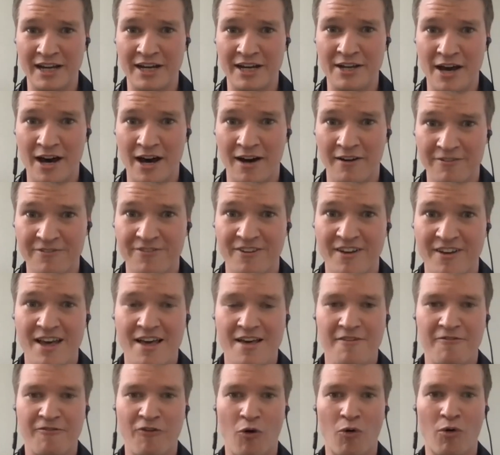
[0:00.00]
enough
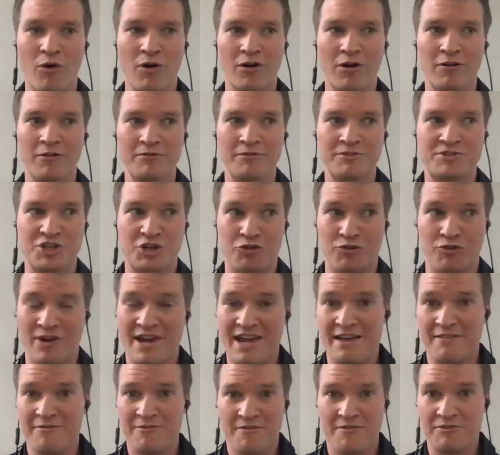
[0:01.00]
for to
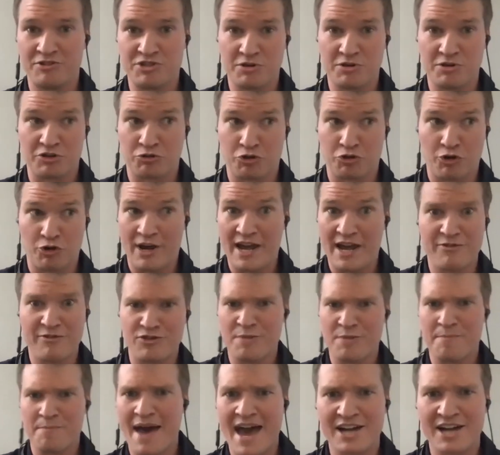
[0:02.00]
create to create
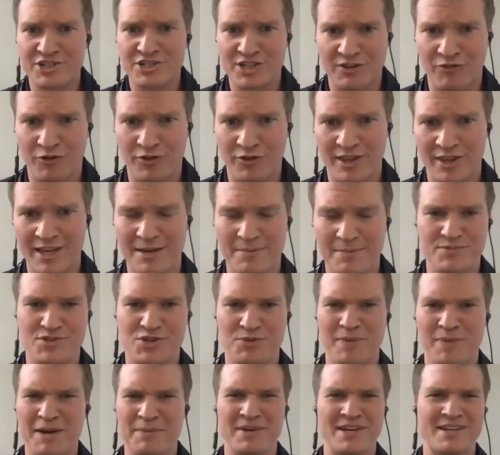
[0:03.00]
the magic for them. So
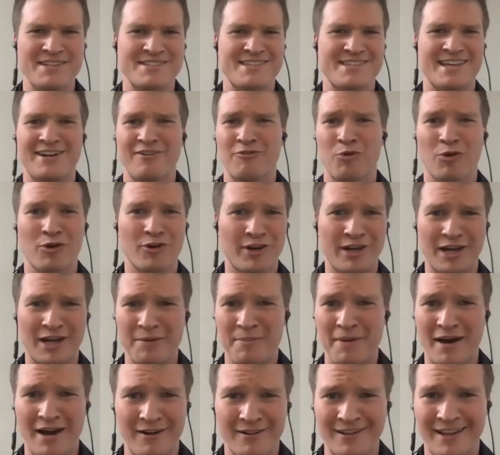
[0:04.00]
maybe instead of worrying
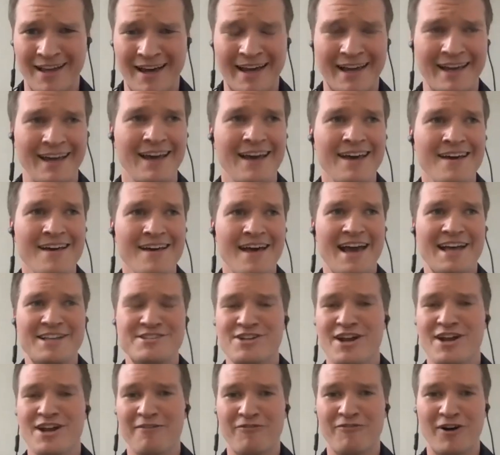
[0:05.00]
about like it's
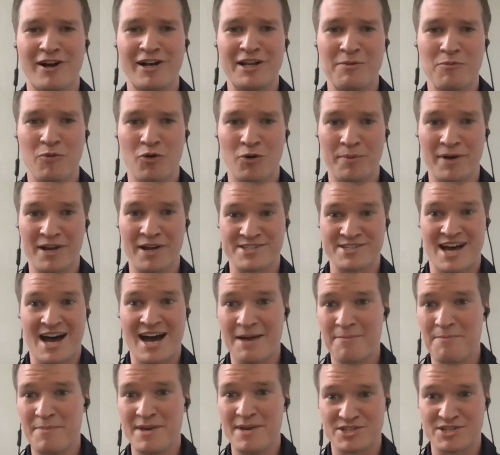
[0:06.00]
not fun anymore because
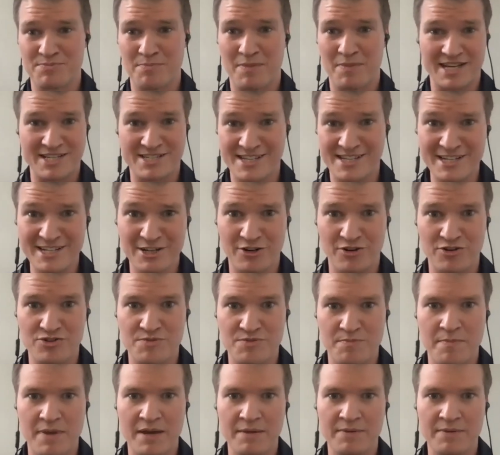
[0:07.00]
I miss my seniors,
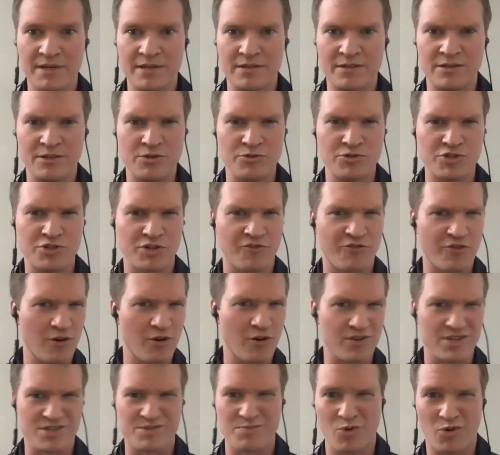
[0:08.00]
maybe you should
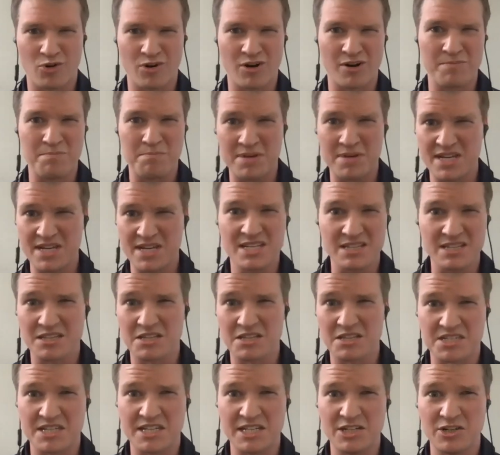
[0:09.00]
focus more on being the
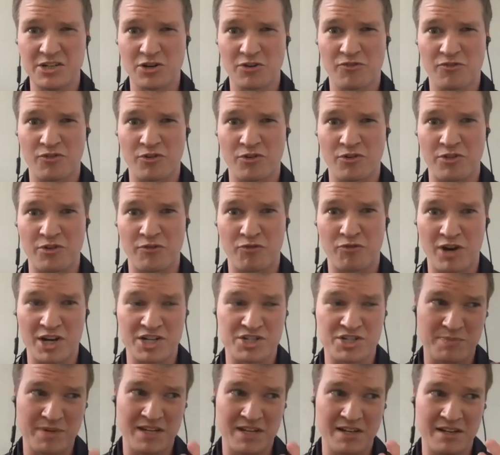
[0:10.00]
senior for the
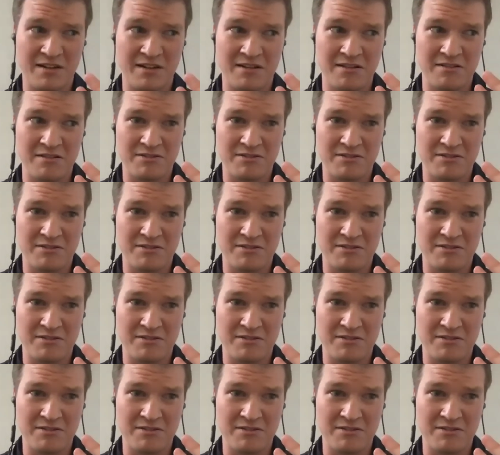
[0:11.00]
freshman